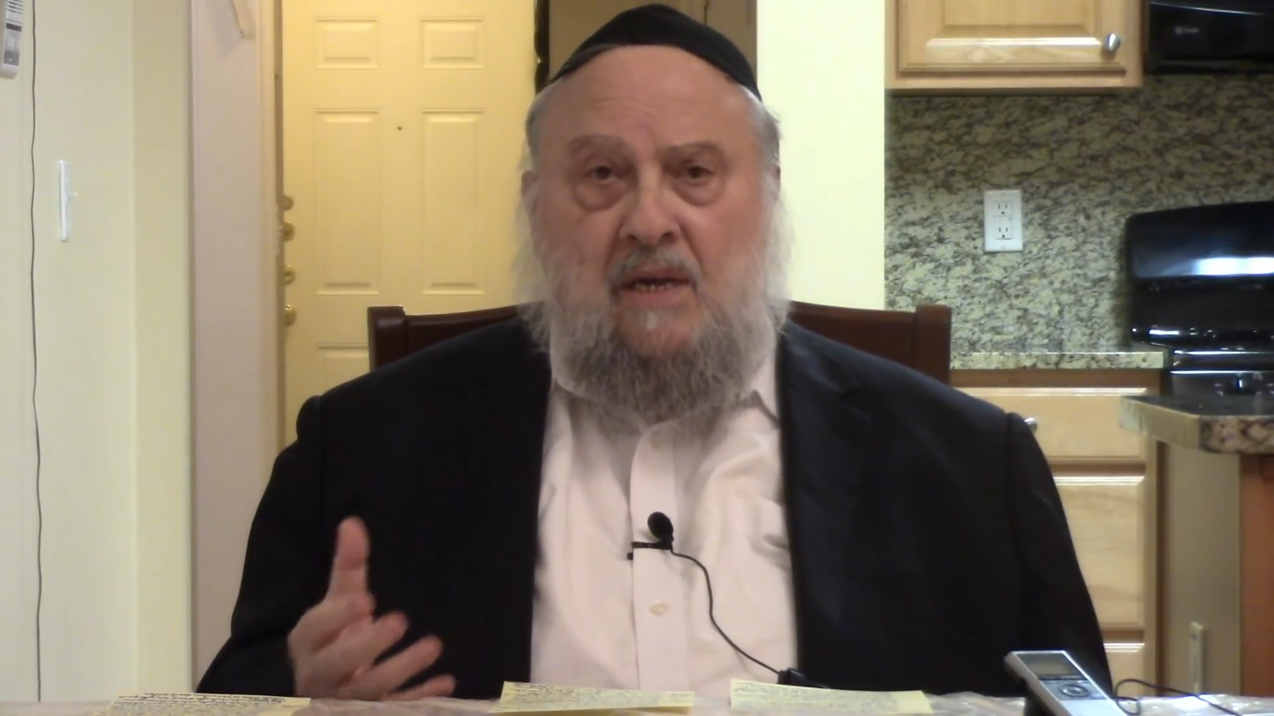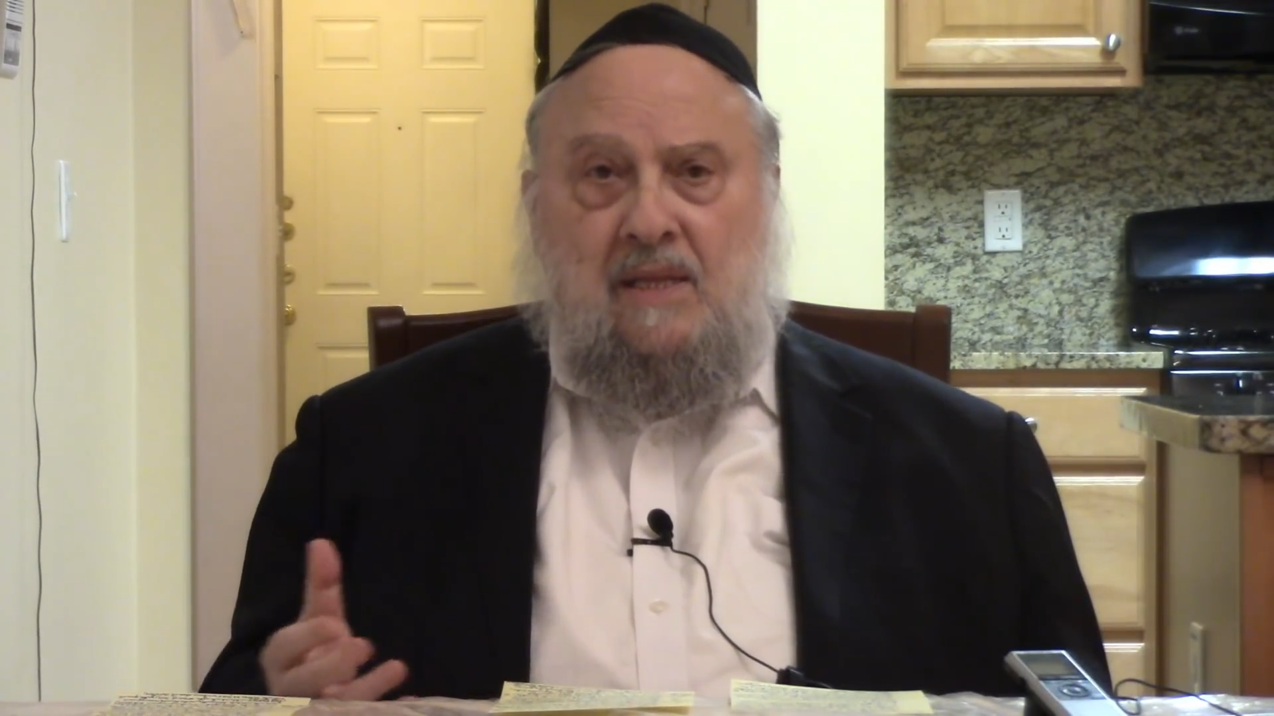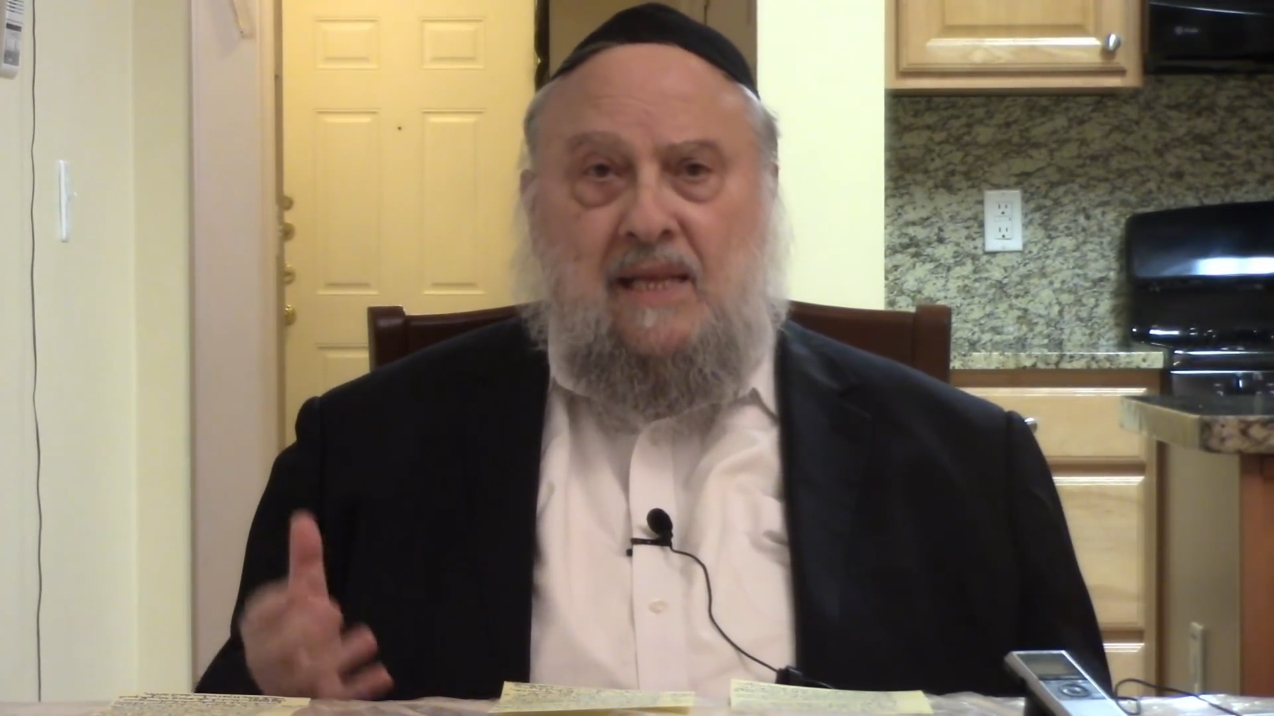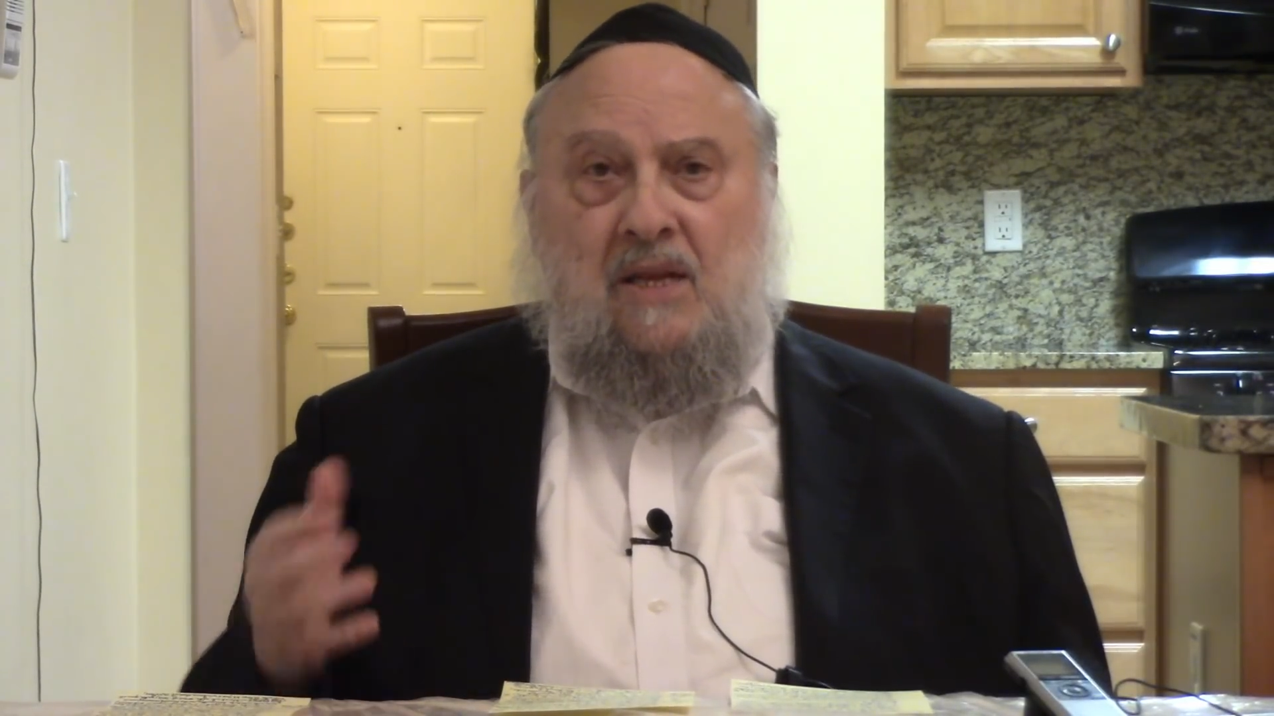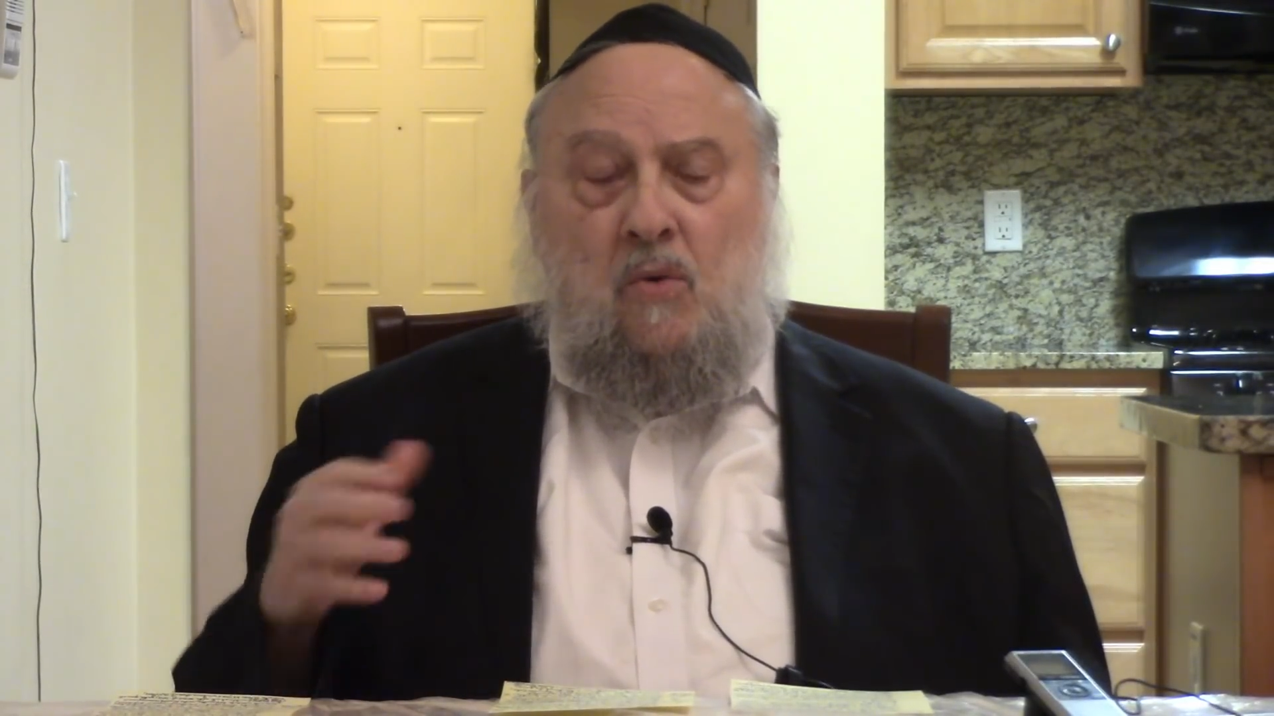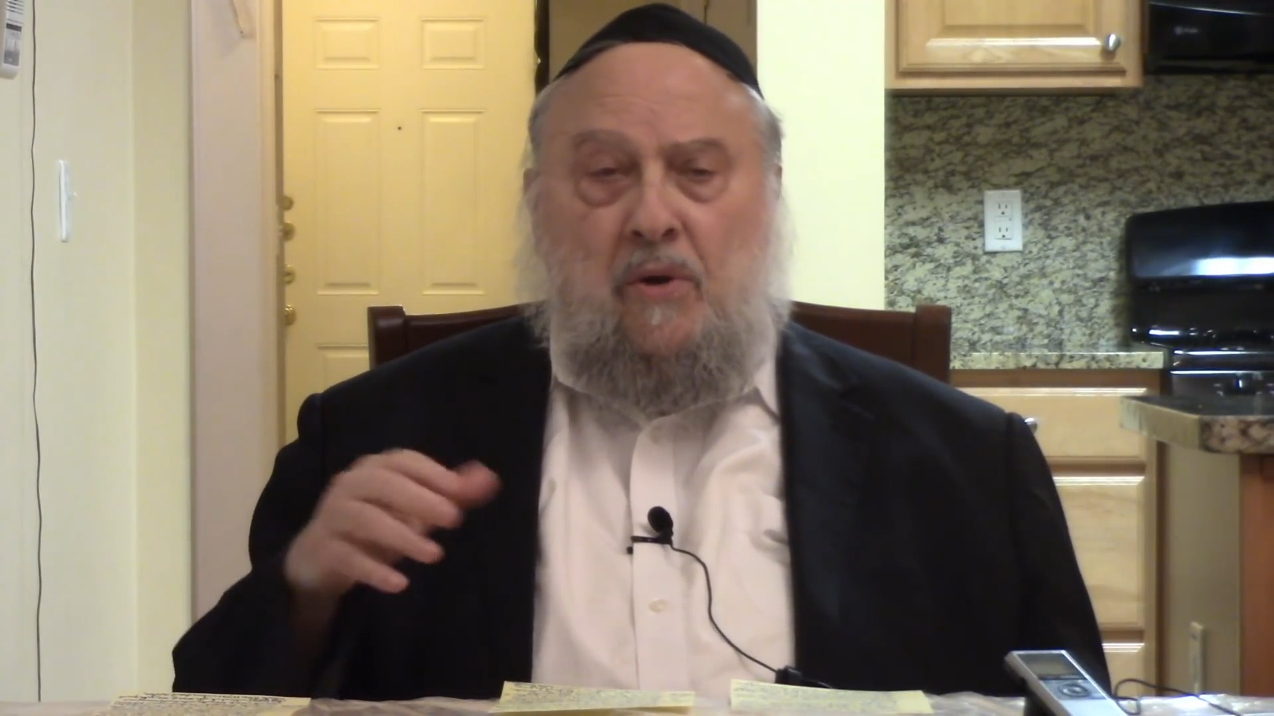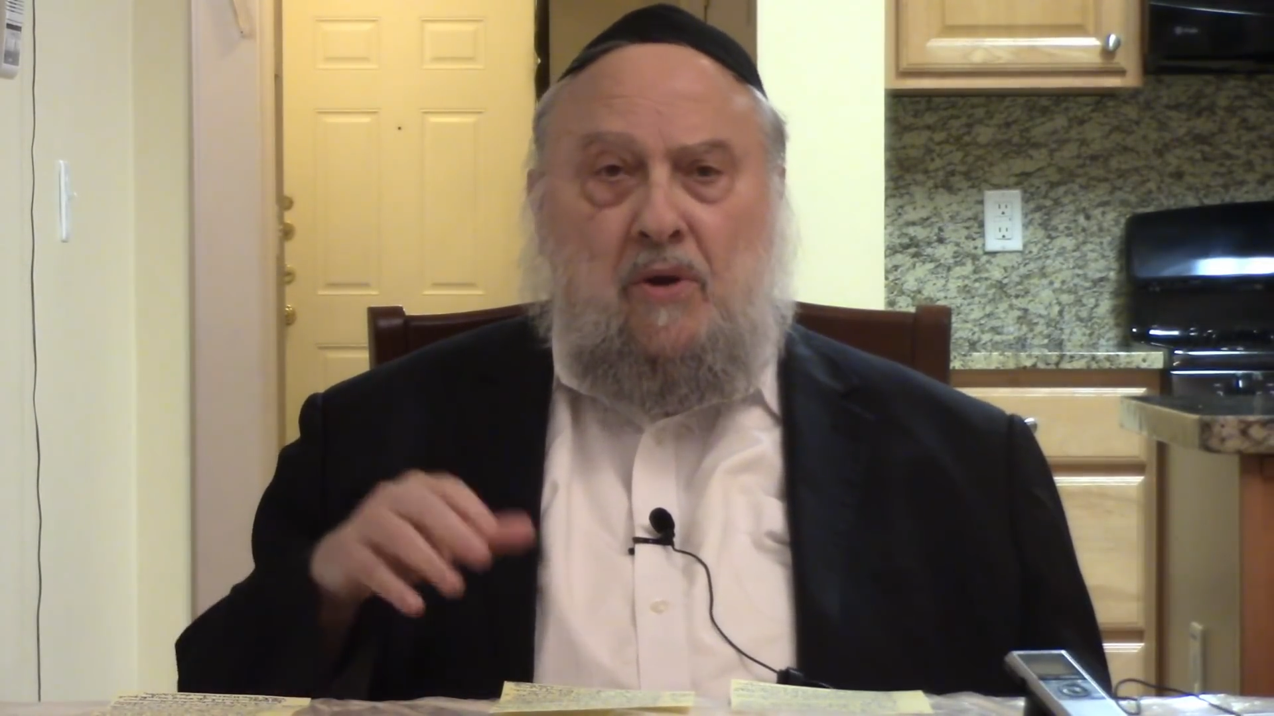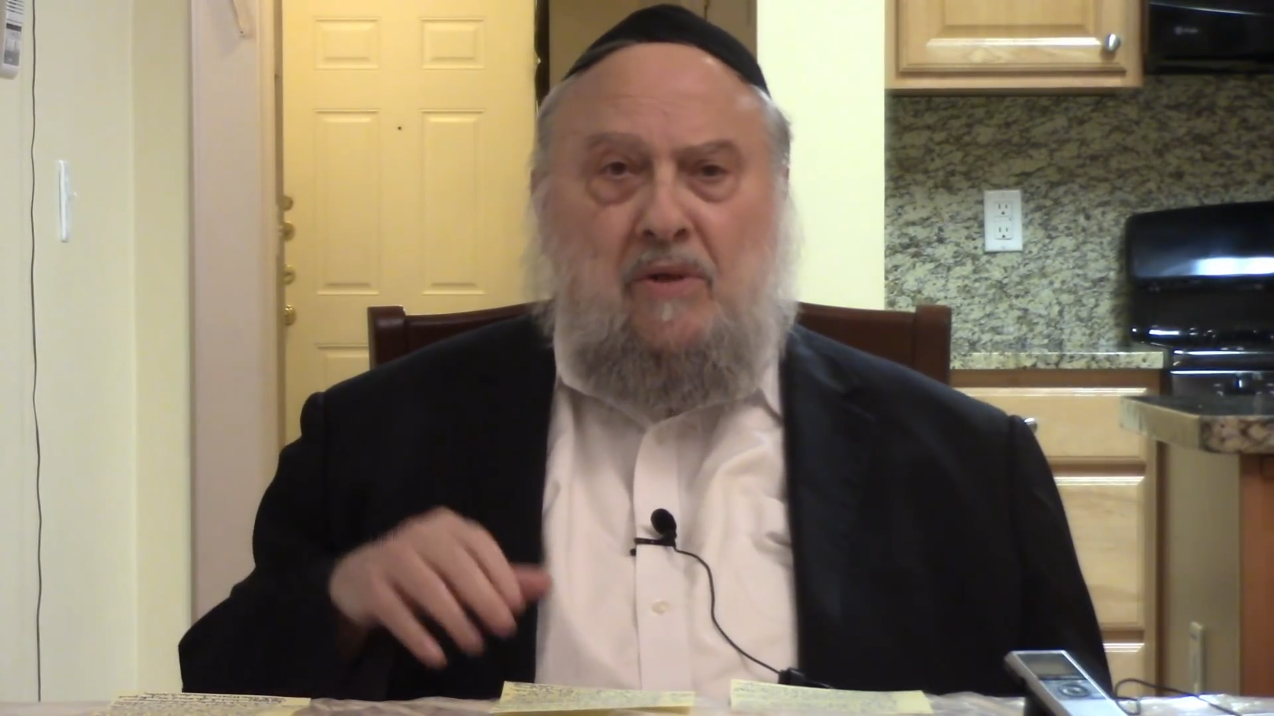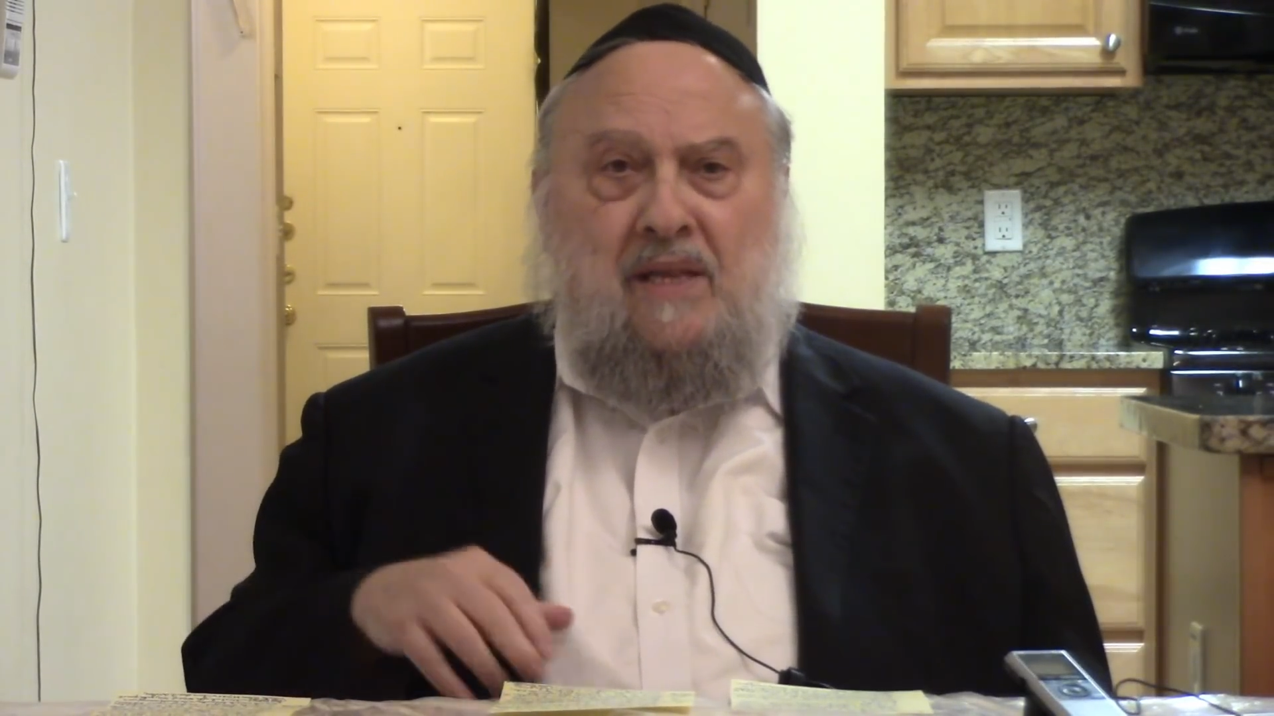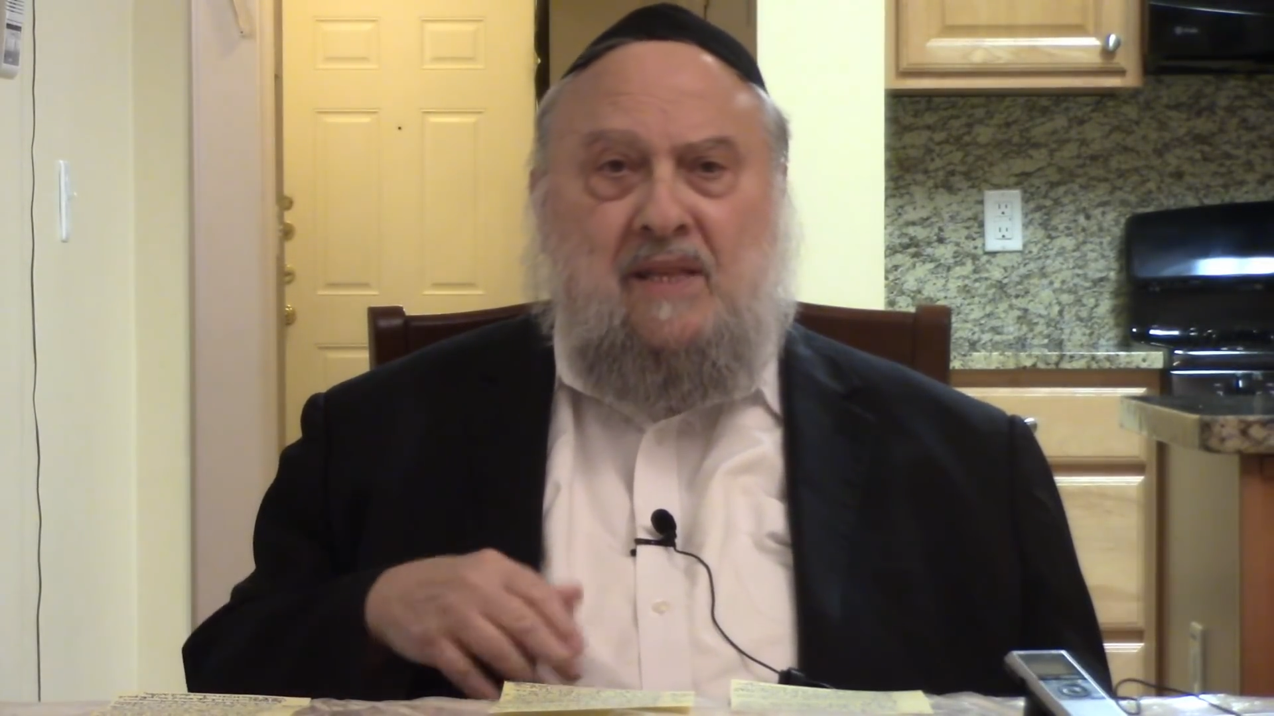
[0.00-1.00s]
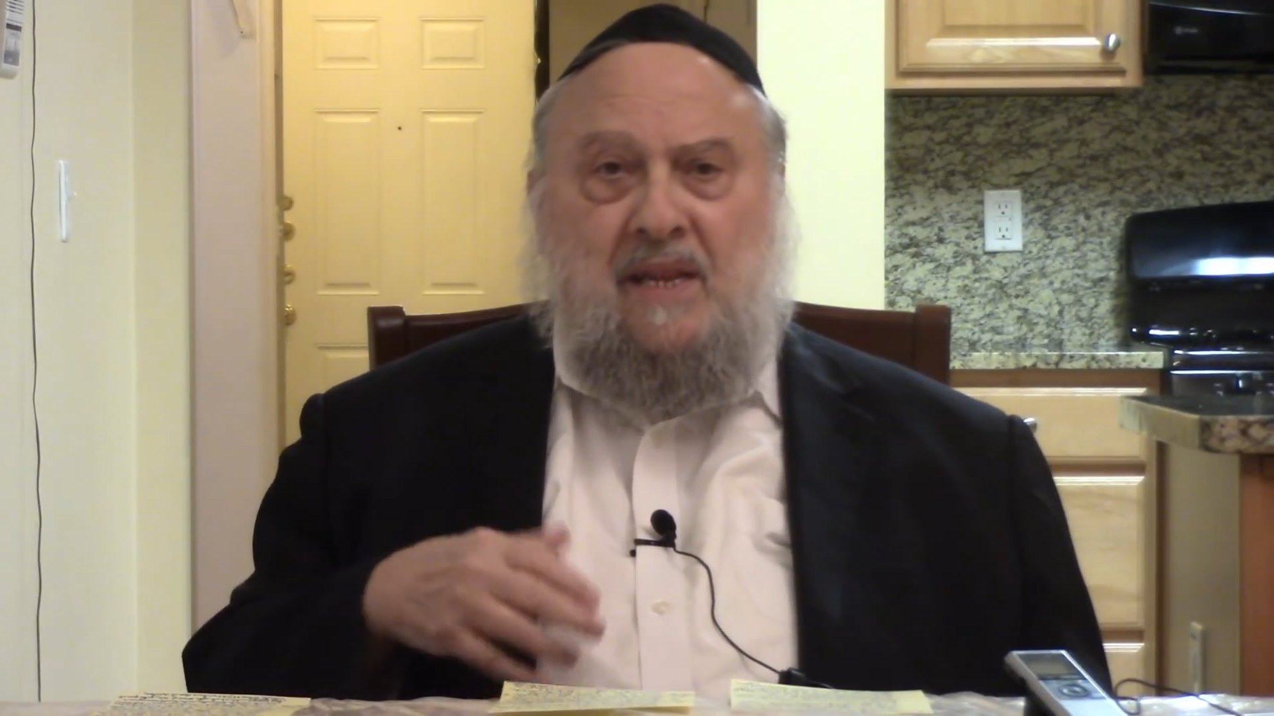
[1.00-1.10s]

that we know that the